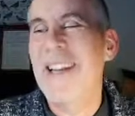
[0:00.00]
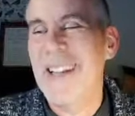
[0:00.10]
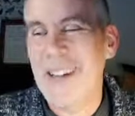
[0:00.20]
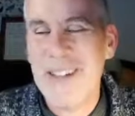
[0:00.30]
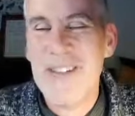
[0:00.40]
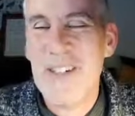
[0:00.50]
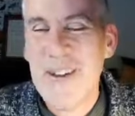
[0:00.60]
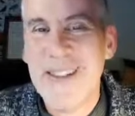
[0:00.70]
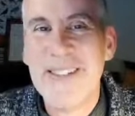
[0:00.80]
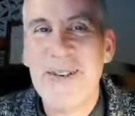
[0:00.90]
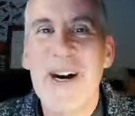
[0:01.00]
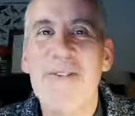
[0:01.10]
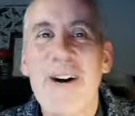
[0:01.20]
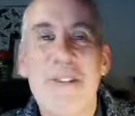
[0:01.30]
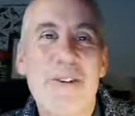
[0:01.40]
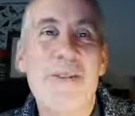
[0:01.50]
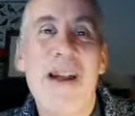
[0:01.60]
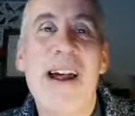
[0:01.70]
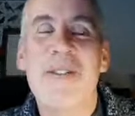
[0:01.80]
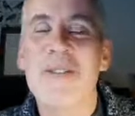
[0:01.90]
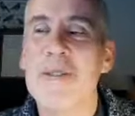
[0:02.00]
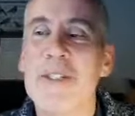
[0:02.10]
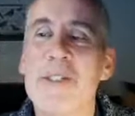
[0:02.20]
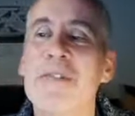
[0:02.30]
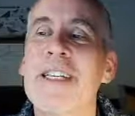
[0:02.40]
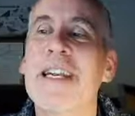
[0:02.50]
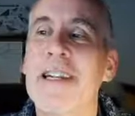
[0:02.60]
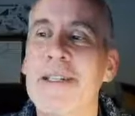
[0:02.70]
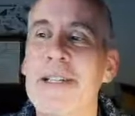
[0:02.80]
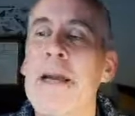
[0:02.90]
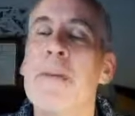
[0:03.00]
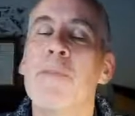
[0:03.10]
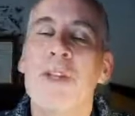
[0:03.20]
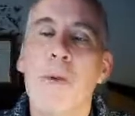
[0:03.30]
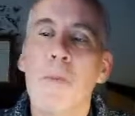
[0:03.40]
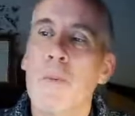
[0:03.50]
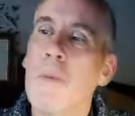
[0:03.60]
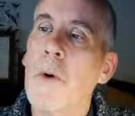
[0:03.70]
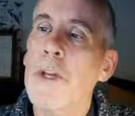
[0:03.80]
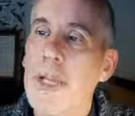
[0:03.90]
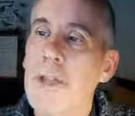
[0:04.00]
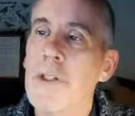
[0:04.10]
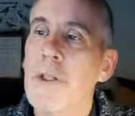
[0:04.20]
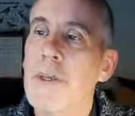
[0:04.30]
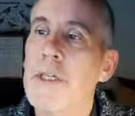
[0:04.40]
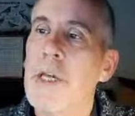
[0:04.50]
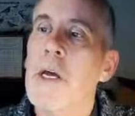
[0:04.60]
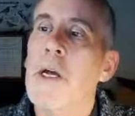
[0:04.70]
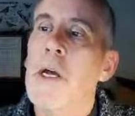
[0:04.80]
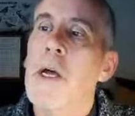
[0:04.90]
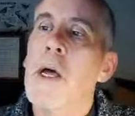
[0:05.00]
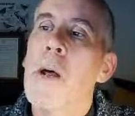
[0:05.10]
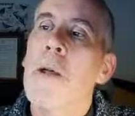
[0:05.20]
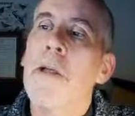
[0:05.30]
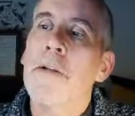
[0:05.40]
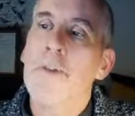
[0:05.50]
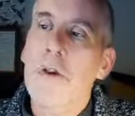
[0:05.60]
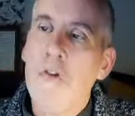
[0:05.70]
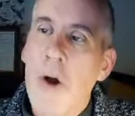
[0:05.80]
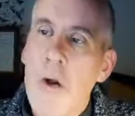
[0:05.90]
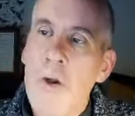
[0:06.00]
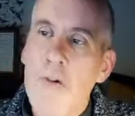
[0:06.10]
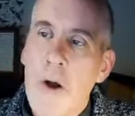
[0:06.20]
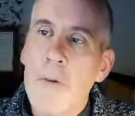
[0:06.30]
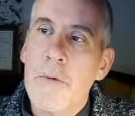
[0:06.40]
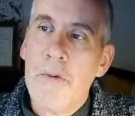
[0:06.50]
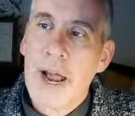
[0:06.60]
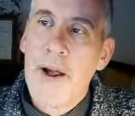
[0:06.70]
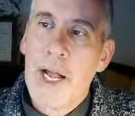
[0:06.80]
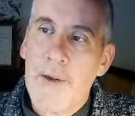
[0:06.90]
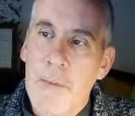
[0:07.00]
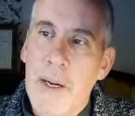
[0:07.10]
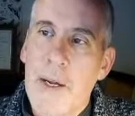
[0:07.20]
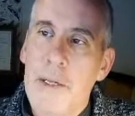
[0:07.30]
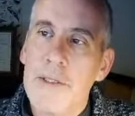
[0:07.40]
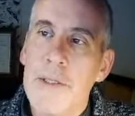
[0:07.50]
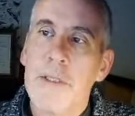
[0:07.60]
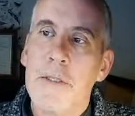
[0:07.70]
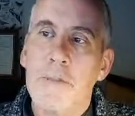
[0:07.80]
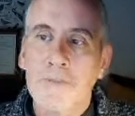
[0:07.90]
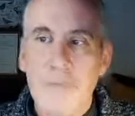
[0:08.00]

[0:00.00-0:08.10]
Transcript: you know you spent 1200 pounds which is ridiculous so what you can do is if you grow your own ground cover plants